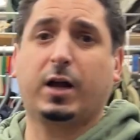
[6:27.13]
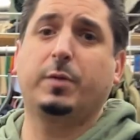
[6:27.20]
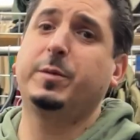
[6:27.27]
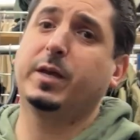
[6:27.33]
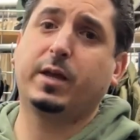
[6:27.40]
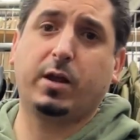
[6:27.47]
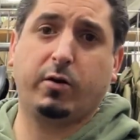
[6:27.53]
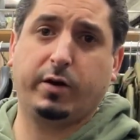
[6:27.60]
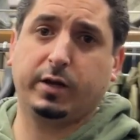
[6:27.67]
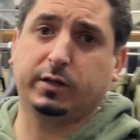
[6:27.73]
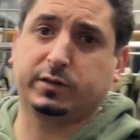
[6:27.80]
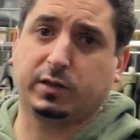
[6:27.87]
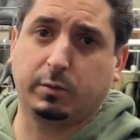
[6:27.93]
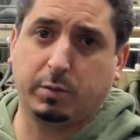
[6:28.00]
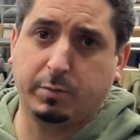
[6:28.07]
going to be carrying a
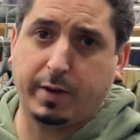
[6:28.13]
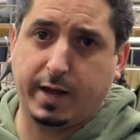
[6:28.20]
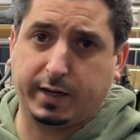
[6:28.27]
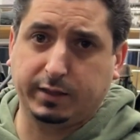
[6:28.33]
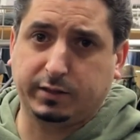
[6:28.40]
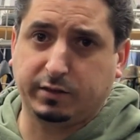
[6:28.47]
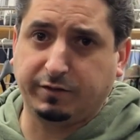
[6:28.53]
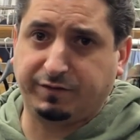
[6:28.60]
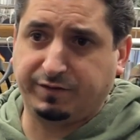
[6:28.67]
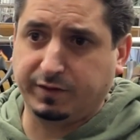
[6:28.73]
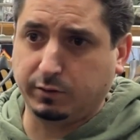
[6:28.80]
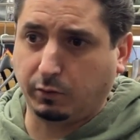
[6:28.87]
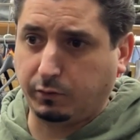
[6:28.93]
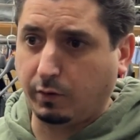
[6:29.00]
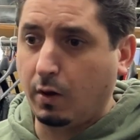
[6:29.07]
sleeping bag into the
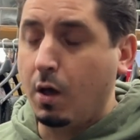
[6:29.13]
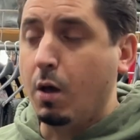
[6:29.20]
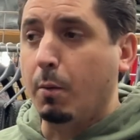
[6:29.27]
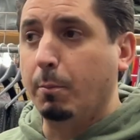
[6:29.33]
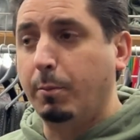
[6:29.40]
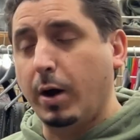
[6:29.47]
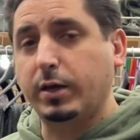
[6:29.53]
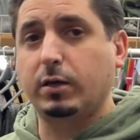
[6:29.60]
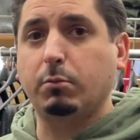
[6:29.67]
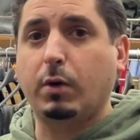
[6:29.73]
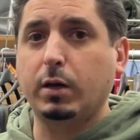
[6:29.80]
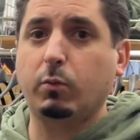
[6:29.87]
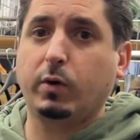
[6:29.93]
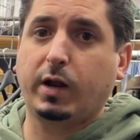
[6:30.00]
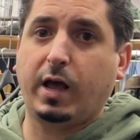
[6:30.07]
field, but you
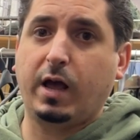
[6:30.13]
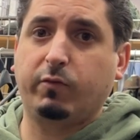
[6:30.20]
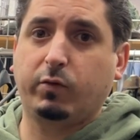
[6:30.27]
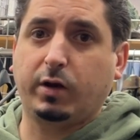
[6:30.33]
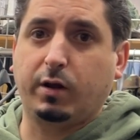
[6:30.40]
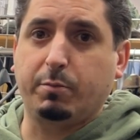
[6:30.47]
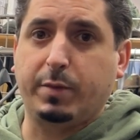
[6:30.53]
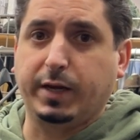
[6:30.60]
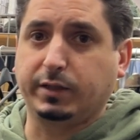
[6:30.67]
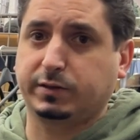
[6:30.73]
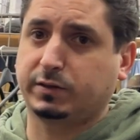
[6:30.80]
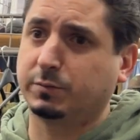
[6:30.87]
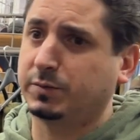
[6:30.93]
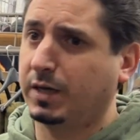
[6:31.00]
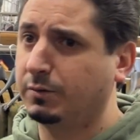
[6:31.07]
might want to have one on base.
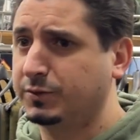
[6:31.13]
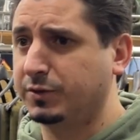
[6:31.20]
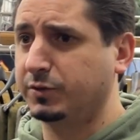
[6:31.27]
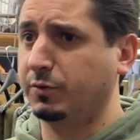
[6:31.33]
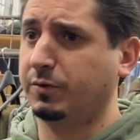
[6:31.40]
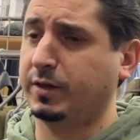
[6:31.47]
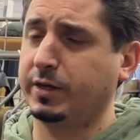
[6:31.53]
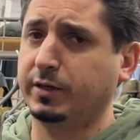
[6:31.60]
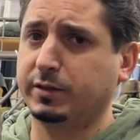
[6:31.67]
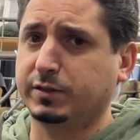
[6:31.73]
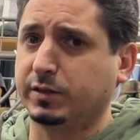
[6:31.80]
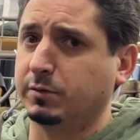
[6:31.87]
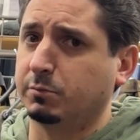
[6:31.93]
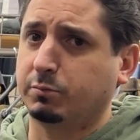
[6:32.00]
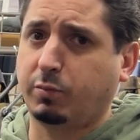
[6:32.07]
Sometimes you do things
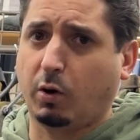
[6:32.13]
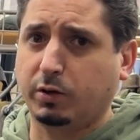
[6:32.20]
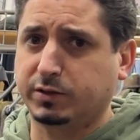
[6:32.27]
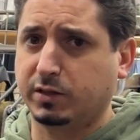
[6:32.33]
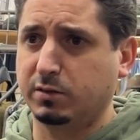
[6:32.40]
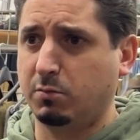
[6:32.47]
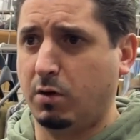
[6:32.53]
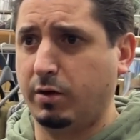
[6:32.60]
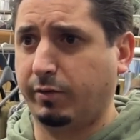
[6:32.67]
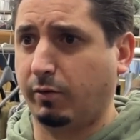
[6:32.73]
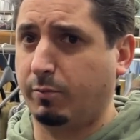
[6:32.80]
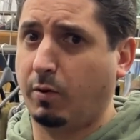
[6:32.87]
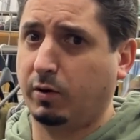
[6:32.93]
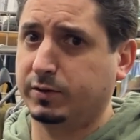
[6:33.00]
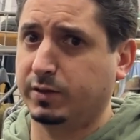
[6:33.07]
in parts of the month or
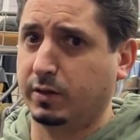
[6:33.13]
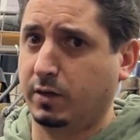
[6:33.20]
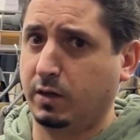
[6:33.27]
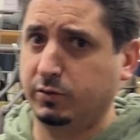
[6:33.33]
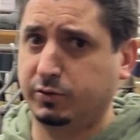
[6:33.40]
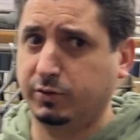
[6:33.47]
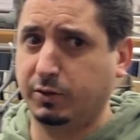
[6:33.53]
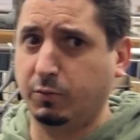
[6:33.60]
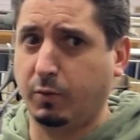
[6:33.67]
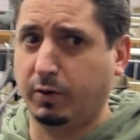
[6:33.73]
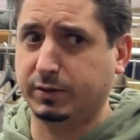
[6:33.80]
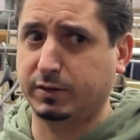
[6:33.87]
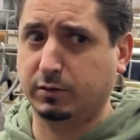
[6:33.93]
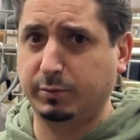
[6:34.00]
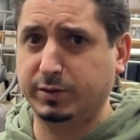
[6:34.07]
parts of the country where
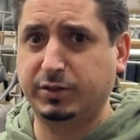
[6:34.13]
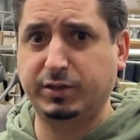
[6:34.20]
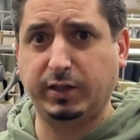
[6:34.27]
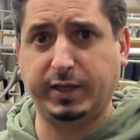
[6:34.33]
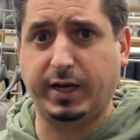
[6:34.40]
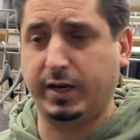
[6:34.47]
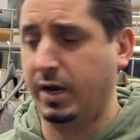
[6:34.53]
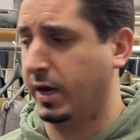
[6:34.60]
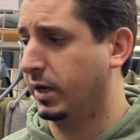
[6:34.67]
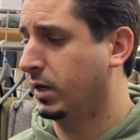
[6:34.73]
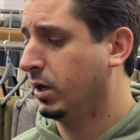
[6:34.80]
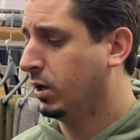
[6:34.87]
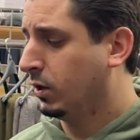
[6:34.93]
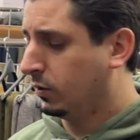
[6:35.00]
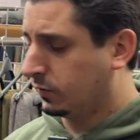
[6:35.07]
it's a little bit chilly at night.
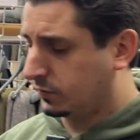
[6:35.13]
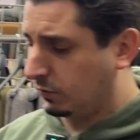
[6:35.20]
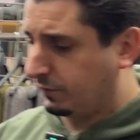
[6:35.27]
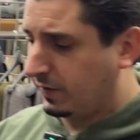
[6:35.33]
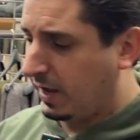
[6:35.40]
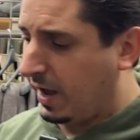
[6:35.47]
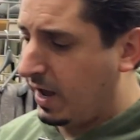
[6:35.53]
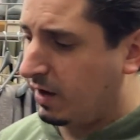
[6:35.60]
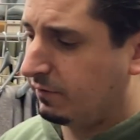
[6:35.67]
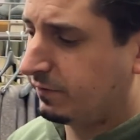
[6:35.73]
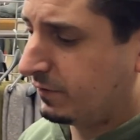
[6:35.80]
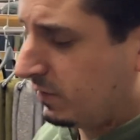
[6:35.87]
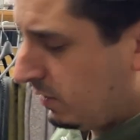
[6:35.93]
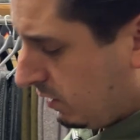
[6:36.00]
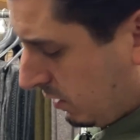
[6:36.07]
So if you
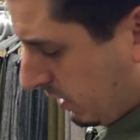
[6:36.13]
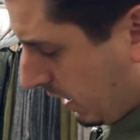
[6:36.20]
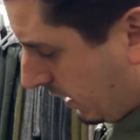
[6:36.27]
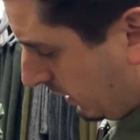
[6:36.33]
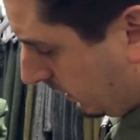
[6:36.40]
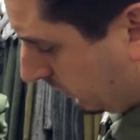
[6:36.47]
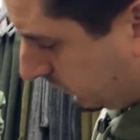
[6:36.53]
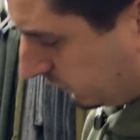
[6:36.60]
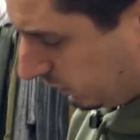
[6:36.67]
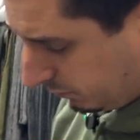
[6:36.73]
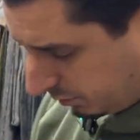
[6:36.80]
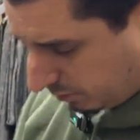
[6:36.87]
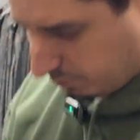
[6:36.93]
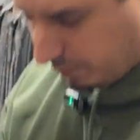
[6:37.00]
have a sleeping